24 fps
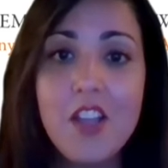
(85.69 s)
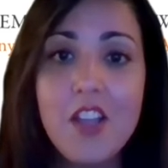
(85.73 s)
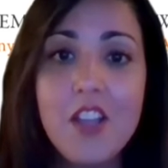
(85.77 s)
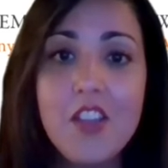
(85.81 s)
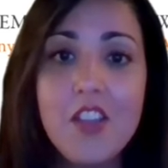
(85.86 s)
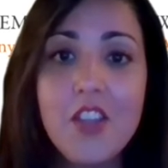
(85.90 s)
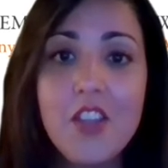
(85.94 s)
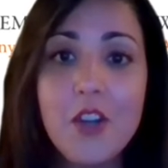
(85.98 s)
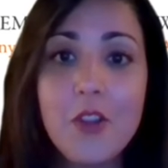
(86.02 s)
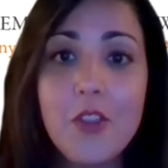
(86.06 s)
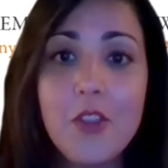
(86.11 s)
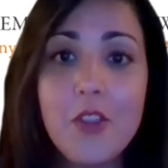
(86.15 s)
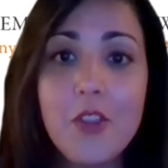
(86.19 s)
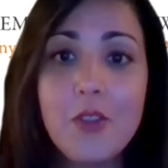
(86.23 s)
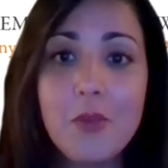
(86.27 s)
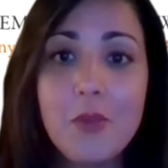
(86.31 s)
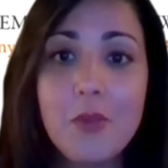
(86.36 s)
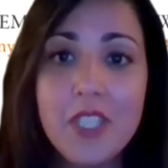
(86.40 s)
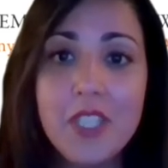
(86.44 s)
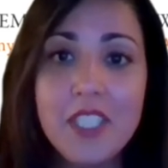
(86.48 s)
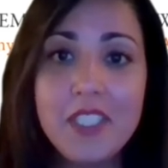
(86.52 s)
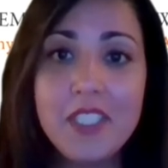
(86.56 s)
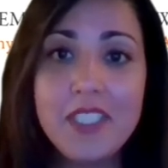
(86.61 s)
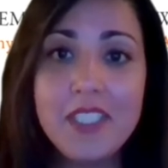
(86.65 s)
There are
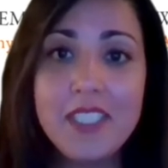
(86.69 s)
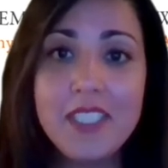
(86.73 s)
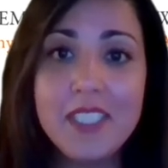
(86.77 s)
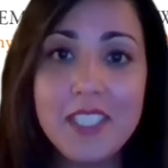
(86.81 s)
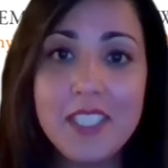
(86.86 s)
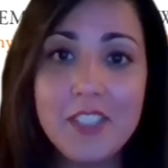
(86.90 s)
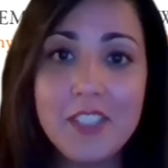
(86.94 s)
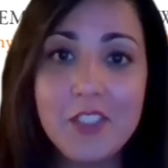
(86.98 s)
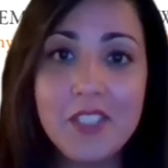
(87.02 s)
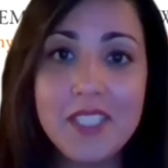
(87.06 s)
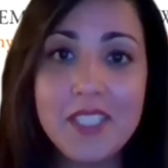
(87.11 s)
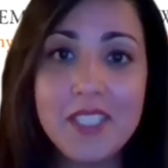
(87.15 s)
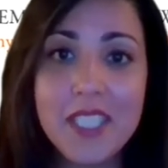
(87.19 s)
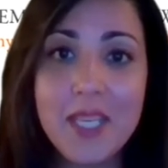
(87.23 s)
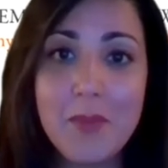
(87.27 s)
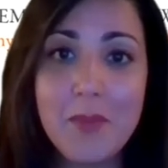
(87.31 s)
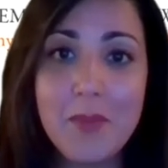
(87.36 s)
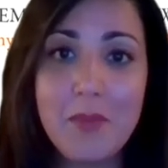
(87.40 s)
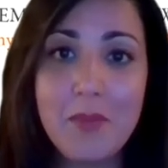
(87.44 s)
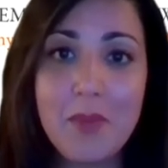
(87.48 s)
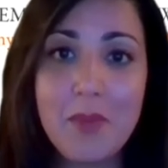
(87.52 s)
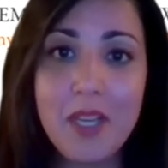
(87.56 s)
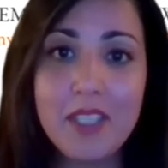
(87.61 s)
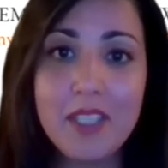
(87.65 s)
three details to keep
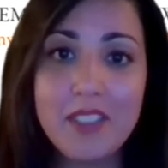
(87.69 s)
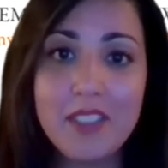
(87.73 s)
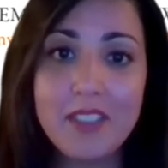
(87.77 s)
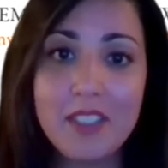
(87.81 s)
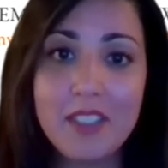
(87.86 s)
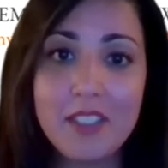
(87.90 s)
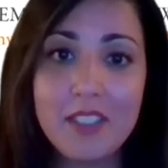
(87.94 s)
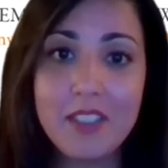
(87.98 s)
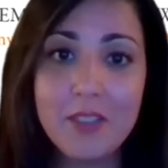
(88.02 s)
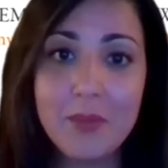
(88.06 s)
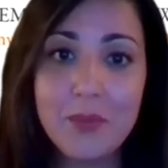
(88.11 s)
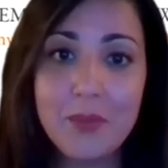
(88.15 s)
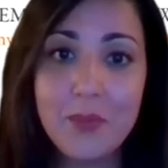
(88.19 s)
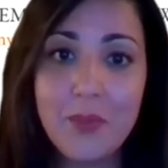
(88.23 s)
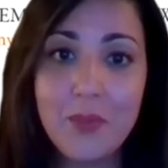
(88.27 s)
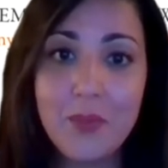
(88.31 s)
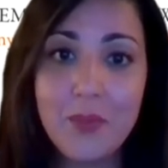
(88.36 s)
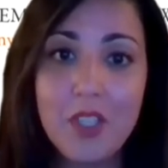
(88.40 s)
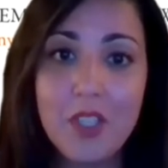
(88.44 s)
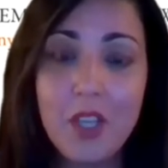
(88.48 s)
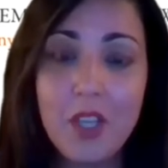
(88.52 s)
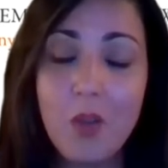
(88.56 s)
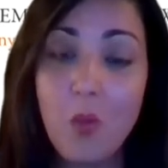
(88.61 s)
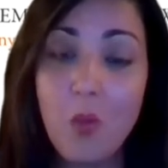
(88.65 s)
in mind here.
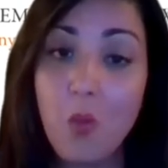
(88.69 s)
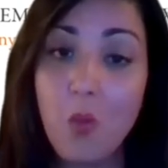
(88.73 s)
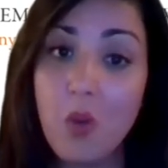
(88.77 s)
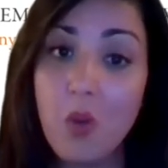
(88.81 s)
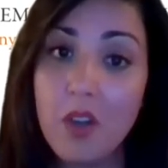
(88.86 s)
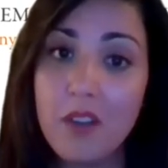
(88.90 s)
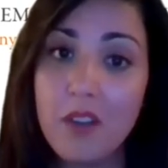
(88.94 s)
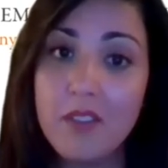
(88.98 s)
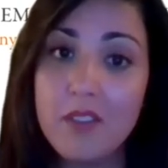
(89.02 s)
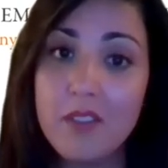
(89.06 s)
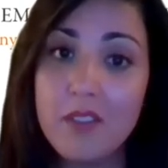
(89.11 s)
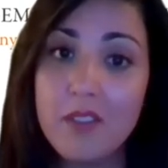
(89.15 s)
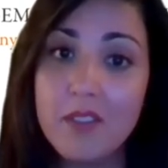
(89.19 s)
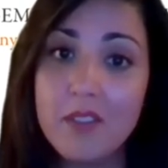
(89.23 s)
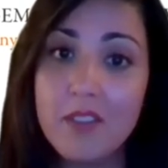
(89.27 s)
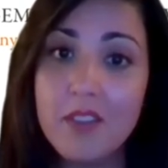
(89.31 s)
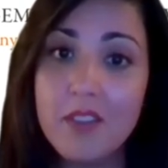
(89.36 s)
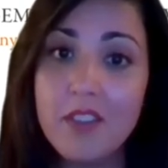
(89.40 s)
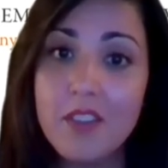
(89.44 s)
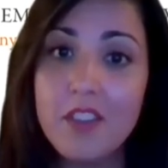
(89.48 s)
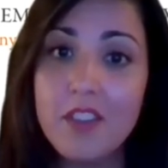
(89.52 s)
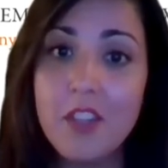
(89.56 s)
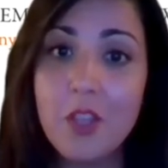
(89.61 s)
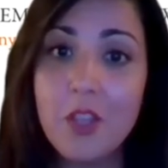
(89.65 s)
One,
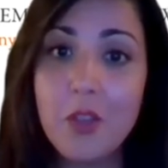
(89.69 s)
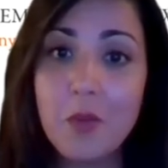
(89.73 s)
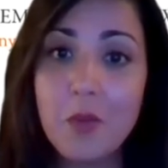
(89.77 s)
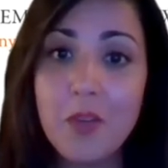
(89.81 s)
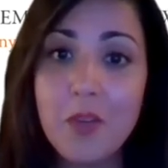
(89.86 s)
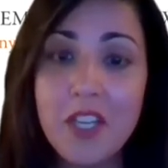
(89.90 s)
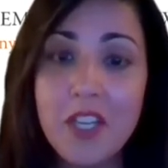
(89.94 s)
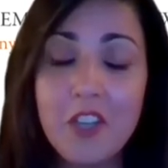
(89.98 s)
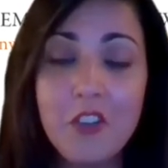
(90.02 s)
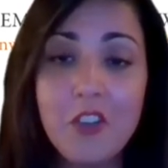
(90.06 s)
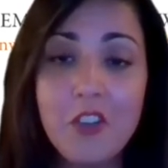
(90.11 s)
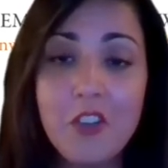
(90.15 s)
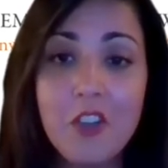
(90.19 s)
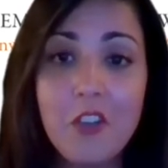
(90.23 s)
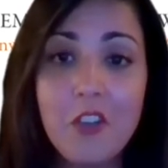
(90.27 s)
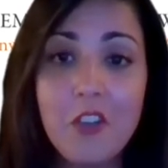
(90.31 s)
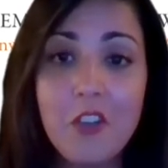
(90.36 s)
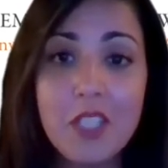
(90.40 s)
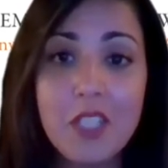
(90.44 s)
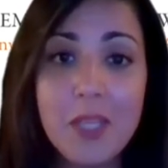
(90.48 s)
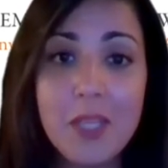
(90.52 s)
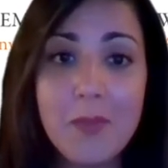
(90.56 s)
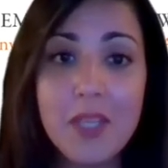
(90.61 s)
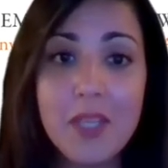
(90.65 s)
the $300
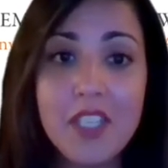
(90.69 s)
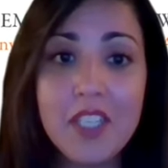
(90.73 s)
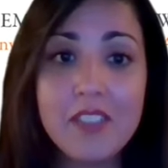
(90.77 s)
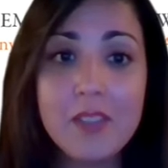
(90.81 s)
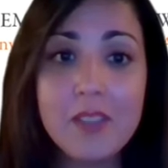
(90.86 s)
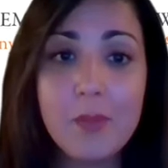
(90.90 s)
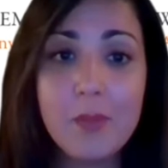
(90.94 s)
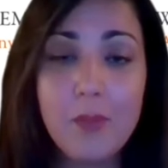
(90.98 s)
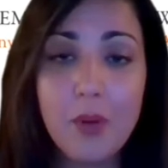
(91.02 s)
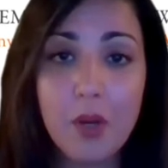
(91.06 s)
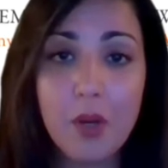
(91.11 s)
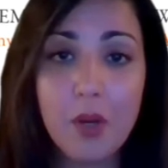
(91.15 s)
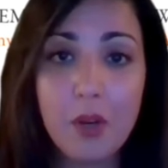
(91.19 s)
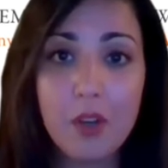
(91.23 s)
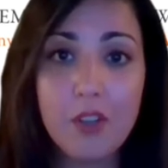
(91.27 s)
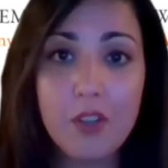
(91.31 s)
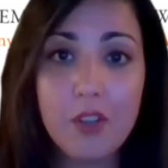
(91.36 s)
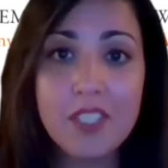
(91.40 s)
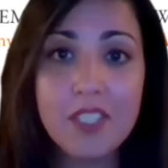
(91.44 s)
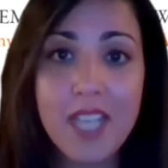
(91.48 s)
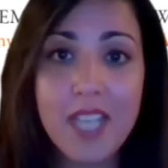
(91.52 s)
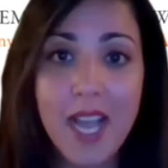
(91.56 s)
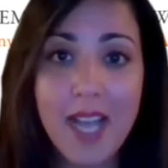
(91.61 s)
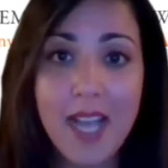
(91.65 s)
limit is per
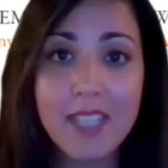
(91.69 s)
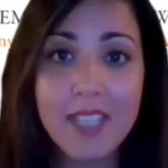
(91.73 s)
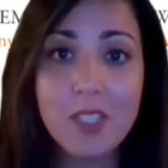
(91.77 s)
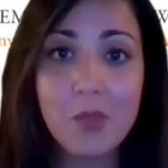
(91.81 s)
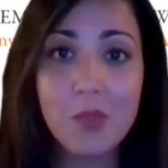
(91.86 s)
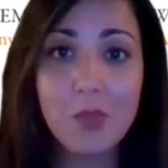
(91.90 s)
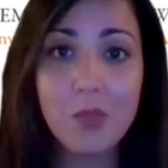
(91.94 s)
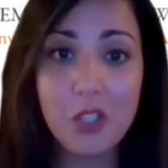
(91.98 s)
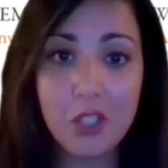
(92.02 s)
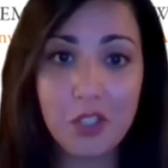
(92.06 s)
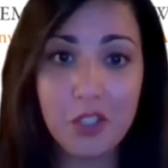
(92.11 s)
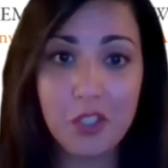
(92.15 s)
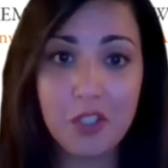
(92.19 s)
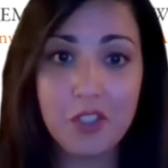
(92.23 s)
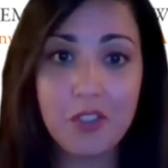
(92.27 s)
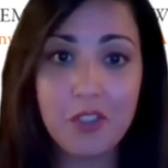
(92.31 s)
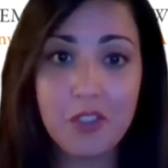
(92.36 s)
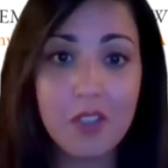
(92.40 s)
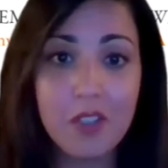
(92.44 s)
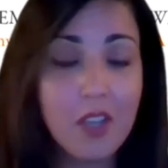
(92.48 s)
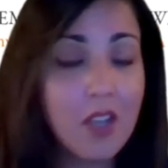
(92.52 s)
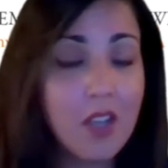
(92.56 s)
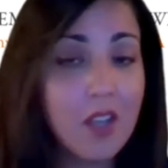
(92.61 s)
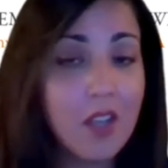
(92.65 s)
tax return,
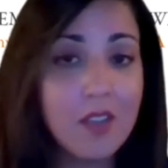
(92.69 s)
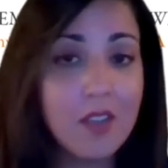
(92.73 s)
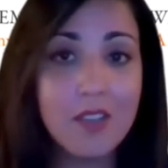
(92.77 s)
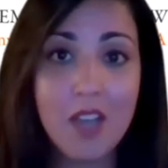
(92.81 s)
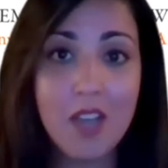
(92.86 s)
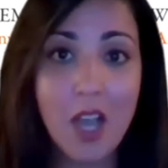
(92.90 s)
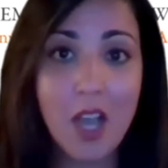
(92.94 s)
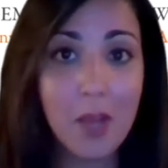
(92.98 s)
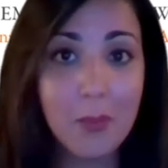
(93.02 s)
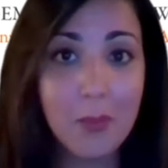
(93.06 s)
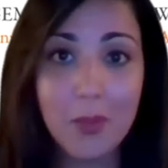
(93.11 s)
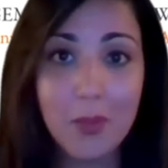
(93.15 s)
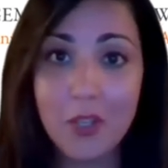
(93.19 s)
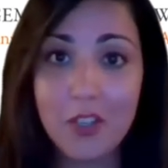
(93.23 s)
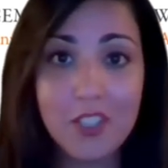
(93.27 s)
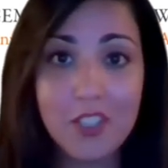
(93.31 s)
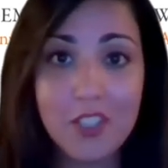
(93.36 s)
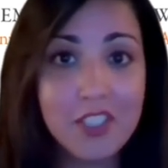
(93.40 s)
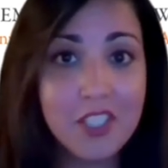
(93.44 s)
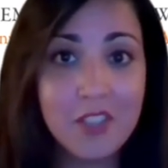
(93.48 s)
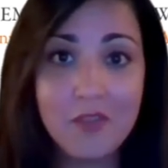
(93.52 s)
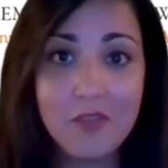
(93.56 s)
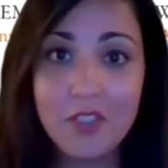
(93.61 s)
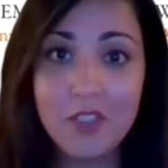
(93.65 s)
not per
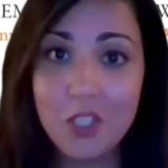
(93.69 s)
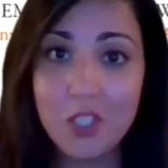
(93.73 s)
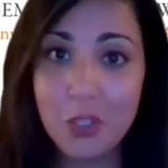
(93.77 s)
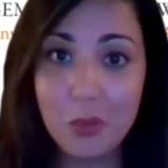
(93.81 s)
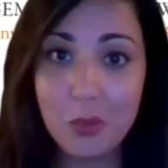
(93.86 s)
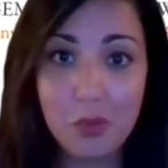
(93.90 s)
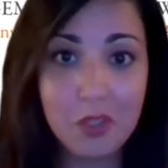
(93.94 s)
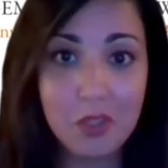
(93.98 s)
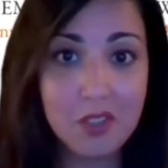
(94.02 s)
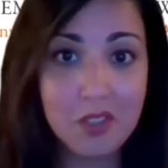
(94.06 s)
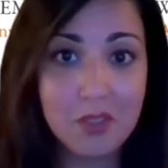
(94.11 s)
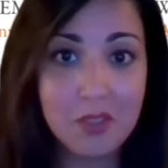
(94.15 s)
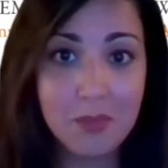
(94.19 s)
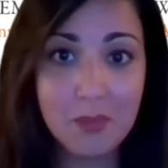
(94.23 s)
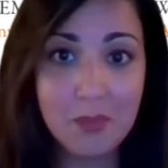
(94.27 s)
individual.